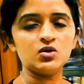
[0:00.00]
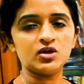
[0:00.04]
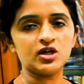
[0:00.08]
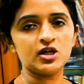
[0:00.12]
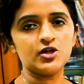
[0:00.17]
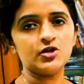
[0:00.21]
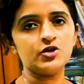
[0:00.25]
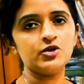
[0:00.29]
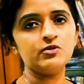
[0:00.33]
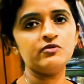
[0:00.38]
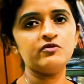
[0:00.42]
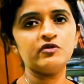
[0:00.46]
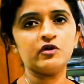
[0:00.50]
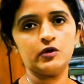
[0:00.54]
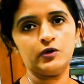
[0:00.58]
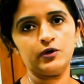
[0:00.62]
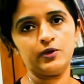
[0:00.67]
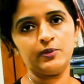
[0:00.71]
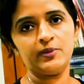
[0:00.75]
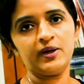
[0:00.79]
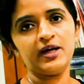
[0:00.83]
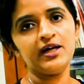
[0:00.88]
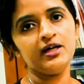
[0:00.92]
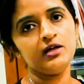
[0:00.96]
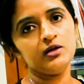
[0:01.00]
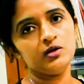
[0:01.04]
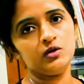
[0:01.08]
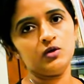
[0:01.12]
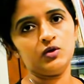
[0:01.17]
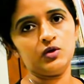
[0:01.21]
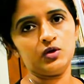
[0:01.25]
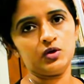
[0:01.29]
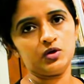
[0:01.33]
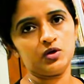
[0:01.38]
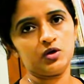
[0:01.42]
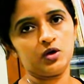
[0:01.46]
neural tube followed by
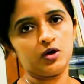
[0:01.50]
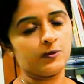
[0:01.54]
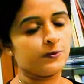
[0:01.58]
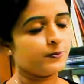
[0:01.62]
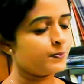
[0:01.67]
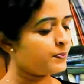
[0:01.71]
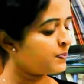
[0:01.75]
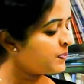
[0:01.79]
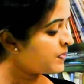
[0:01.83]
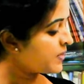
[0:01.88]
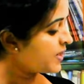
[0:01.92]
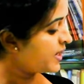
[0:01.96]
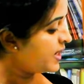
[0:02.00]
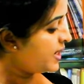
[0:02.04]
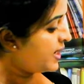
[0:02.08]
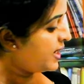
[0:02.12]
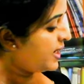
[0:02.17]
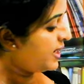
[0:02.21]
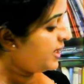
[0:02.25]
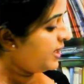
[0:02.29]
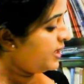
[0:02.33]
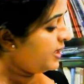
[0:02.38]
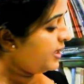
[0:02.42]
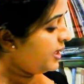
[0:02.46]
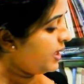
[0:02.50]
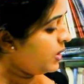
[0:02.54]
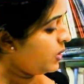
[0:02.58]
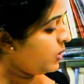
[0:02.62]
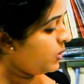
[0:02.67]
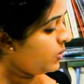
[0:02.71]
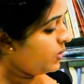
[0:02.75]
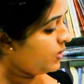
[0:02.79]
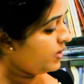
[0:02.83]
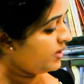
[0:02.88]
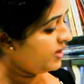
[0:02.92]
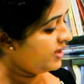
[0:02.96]
notochord. Now
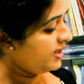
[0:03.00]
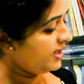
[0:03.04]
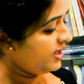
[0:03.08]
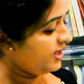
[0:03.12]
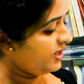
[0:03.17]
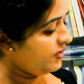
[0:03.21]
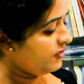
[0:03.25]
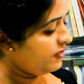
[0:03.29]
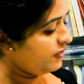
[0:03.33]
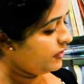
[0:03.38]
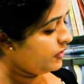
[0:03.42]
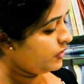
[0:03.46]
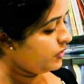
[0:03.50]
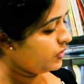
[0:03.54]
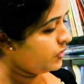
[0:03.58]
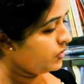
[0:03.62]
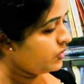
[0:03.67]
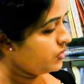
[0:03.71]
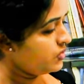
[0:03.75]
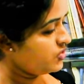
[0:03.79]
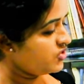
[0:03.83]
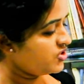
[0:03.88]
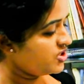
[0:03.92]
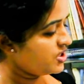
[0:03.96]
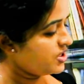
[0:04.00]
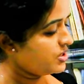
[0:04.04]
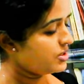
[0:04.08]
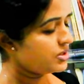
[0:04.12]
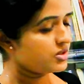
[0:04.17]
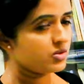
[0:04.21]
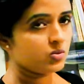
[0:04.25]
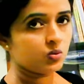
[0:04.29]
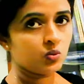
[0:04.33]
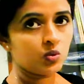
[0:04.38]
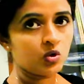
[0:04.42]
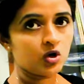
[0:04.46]
if you
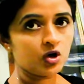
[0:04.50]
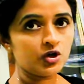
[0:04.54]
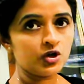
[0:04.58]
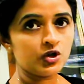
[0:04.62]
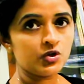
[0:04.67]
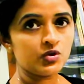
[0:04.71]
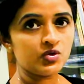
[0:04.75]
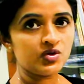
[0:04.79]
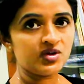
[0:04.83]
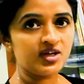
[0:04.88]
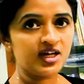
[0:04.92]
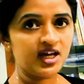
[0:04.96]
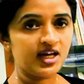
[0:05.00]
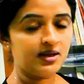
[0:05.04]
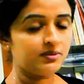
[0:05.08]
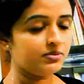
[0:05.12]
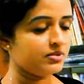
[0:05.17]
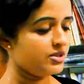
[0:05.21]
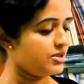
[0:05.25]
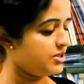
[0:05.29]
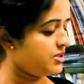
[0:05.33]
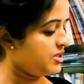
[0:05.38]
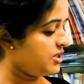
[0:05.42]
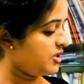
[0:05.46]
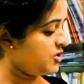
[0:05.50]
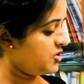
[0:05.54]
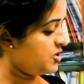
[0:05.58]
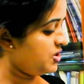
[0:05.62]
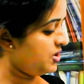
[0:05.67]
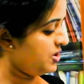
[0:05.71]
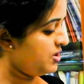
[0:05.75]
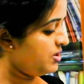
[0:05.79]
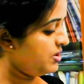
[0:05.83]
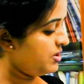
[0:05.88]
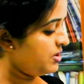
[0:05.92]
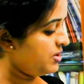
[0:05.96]
just want to name the
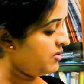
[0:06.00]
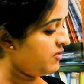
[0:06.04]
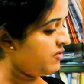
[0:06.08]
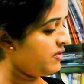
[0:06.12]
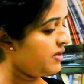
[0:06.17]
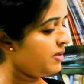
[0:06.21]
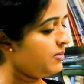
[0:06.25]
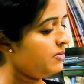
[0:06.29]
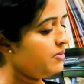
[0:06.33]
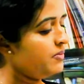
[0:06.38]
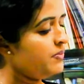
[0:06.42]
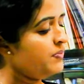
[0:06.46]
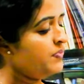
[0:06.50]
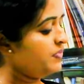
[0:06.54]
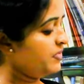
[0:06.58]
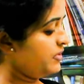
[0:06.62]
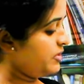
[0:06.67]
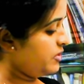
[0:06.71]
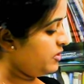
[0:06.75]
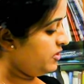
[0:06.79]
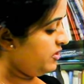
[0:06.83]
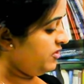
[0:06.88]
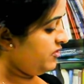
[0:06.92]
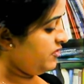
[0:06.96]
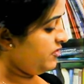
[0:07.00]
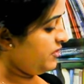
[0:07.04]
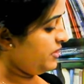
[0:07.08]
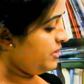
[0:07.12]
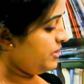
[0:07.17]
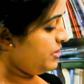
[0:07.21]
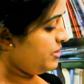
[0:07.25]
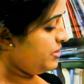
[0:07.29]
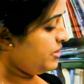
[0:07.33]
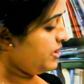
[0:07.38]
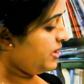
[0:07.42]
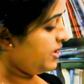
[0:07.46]
structures from, so if
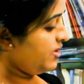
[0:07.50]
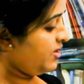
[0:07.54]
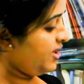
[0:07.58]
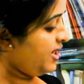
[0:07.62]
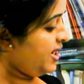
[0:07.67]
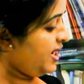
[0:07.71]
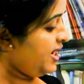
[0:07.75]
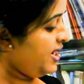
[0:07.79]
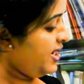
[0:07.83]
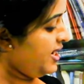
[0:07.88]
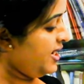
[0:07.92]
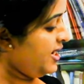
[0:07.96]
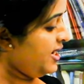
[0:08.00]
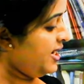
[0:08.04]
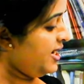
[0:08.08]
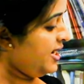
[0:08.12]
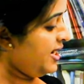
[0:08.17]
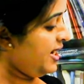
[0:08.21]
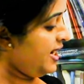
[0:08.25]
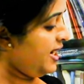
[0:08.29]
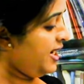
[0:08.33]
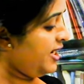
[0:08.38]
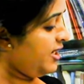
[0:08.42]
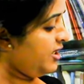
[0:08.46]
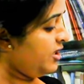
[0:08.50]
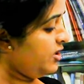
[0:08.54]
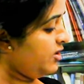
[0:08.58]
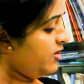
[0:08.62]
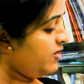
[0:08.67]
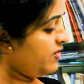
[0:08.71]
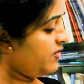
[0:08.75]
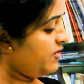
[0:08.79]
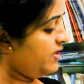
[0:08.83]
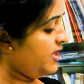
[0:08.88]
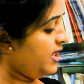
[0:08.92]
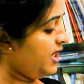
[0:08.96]
this is the cranial end
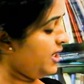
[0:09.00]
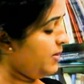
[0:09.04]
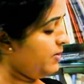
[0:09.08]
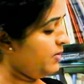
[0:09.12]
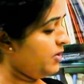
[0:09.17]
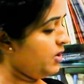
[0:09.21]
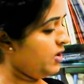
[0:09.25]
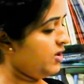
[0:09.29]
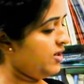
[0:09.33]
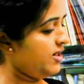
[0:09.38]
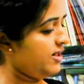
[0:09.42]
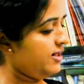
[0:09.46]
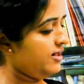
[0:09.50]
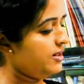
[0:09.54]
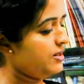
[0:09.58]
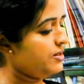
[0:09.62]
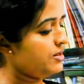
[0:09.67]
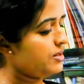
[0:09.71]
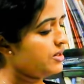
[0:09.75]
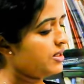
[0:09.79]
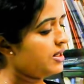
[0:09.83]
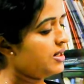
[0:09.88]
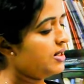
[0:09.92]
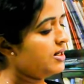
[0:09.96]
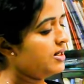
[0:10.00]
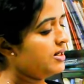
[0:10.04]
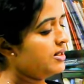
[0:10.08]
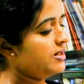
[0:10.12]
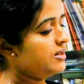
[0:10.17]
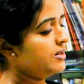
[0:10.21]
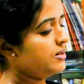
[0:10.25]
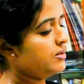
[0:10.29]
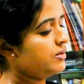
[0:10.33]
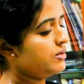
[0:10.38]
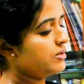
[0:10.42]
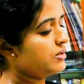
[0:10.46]
of the embryonic disc,
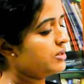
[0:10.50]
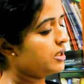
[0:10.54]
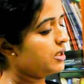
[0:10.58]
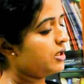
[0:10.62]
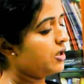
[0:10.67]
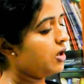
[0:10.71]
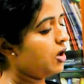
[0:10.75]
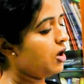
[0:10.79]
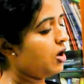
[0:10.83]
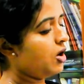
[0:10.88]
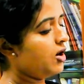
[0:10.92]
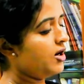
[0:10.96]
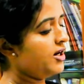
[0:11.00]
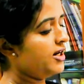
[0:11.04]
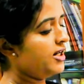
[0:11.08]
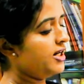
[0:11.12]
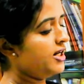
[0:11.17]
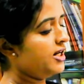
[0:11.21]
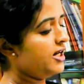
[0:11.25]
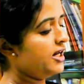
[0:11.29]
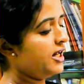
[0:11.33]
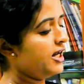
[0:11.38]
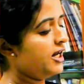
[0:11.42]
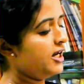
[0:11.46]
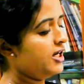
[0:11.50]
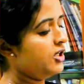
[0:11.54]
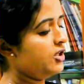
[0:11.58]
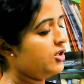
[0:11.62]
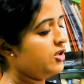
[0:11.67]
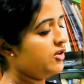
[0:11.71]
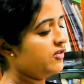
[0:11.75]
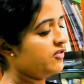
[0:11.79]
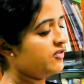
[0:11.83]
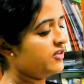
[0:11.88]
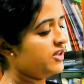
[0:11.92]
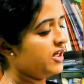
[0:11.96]
this is the caudal
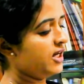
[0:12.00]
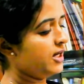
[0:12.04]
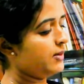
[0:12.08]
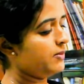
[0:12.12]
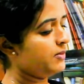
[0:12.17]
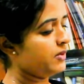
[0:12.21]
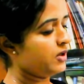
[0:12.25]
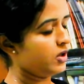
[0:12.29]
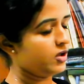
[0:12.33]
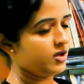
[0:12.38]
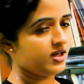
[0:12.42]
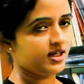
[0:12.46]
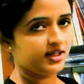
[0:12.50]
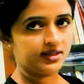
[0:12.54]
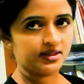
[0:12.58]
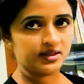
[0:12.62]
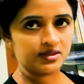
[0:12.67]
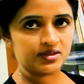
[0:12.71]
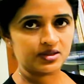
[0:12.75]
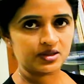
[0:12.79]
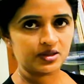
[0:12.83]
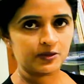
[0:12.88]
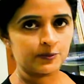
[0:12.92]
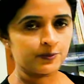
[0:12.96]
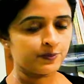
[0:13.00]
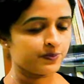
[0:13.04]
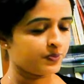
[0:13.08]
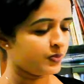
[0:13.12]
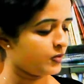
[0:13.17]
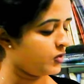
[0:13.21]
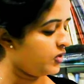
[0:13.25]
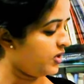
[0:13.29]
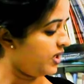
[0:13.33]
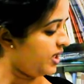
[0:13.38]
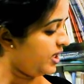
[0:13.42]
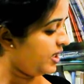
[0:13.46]
end of the embryonic disc.
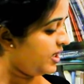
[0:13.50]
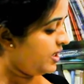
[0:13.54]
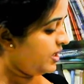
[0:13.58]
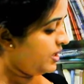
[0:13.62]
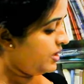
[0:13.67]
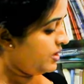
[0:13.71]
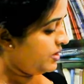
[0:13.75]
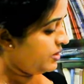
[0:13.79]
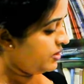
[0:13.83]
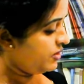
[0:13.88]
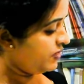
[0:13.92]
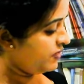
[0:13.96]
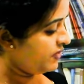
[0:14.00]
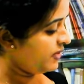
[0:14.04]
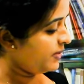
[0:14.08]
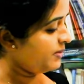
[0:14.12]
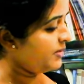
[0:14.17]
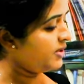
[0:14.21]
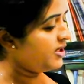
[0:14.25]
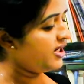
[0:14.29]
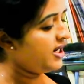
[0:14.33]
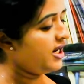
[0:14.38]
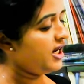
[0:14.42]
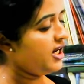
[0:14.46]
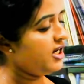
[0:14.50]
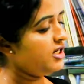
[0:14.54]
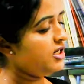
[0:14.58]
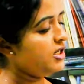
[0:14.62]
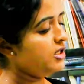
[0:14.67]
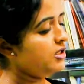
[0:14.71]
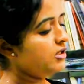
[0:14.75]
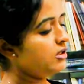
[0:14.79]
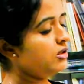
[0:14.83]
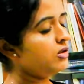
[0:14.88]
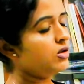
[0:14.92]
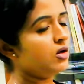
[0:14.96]
Okay, so from
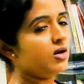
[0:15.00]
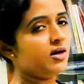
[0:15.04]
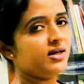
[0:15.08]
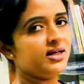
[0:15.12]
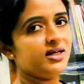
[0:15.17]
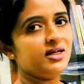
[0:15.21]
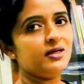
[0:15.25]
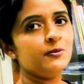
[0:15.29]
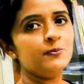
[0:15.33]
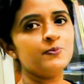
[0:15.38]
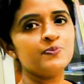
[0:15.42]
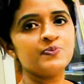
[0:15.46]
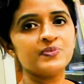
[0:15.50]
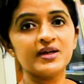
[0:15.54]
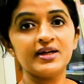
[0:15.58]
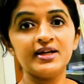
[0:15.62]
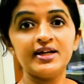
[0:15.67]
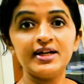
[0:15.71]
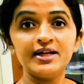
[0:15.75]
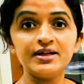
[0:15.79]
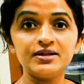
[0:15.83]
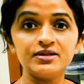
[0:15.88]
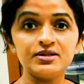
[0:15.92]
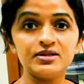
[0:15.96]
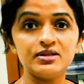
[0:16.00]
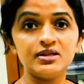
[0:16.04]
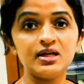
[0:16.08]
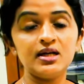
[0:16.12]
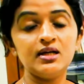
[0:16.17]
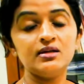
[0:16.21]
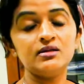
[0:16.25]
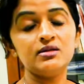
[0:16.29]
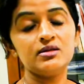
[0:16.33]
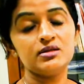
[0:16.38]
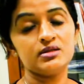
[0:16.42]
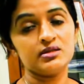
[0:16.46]
cranial to caudal, let's
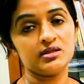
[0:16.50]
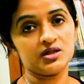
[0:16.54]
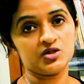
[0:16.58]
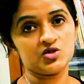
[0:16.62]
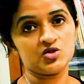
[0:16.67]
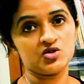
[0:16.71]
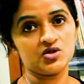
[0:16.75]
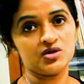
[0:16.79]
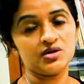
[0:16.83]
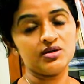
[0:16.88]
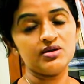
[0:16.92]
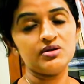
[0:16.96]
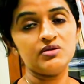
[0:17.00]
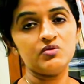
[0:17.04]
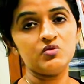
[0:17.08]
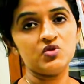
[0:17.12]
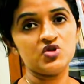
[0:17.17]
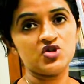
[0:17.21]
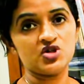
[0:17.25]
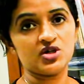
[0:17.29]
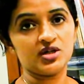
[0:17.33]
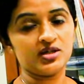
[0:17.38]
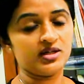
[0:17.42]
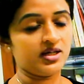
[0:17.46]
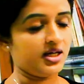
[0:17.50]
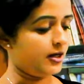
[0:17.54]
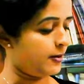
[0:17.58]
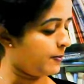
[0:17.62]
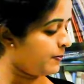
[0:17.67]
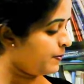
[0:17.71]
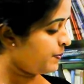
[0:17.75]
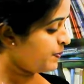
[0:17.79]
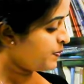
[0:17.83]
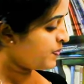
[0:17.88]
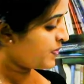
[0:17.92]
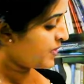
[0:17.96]
see the structures which are
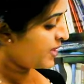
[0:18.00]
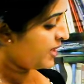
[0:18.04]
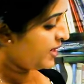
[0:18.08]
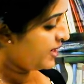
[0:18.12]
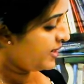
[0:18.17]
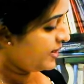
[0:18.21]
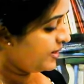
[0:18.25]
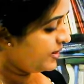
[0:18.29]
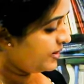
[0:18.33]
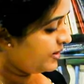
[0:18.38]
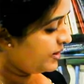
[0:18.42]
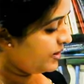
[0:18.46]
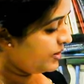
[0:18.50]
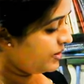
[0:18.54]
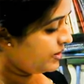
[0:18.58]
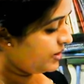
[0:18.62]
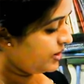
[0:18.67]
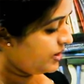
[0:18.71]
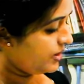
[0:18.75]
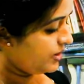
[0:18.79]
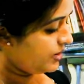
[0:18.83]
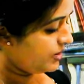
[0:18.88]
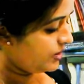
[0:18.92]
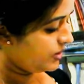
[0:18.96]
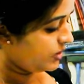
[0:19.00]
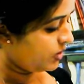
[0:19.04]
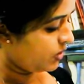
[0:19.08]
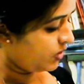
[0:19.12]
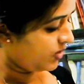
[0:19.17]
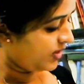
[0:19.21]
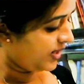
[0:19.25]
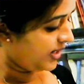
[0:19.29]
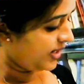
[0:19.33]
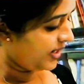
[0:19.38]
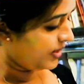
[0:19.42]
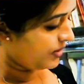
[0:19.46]
there. This is
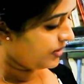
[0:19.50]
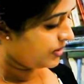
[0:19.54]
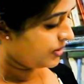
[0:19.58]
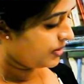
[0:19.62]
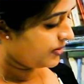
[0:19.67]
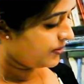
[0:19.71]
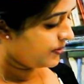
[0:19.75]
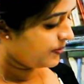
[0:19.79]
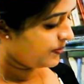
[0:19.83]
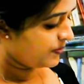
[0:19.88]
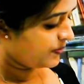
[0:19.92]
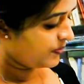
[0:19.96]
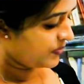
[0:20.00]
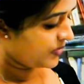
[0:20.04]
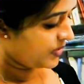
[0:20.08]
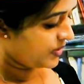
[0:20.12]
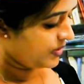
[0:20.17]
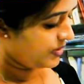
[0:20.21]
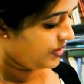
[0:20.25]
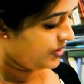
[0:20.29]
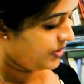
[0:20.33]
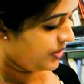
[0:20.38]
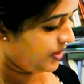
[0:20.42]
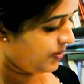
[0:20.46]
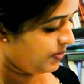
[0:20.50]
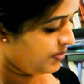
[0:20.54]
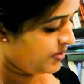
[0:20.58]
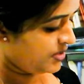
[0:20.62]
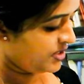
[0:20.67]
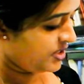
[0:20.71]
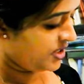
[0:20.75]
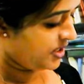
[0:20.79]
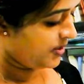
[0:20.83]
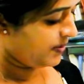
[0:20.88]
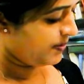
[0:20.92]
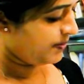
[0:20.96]
known as
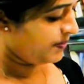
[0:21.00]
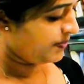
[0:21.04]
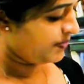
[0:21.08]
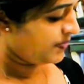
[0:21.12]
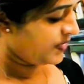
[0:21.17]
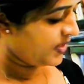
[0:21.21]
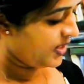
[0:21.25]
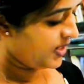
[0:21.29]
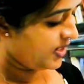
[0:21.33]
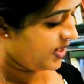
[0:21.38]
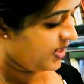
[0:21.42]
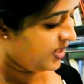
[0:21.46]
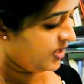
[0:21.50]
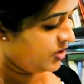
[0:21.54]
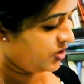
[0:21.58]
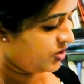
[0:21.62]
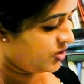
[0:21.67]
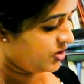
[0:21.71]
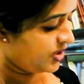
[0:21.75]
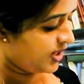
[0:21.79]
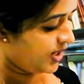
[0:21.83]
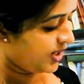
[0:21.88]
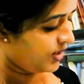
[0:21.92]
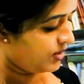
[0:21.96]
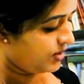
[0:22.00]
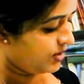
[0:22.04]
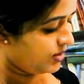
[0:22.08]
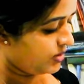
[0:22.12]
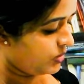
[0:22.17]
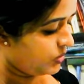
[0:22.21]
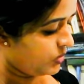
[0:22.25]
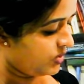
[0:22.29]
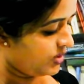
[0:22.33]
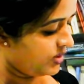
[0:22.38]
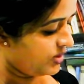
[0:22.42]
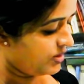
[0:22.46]
septum
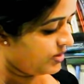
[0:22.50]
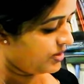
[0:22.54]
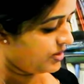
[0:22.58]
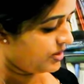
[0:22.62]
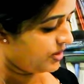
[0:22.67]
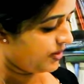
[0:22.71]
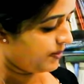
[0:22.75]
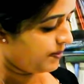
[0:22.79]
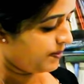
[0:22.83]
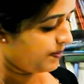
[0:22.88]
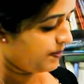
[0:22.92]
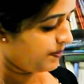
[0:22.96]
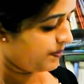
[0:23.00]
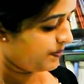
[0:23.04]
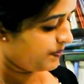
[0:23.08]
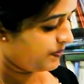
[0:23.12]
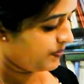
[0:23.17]
transversum.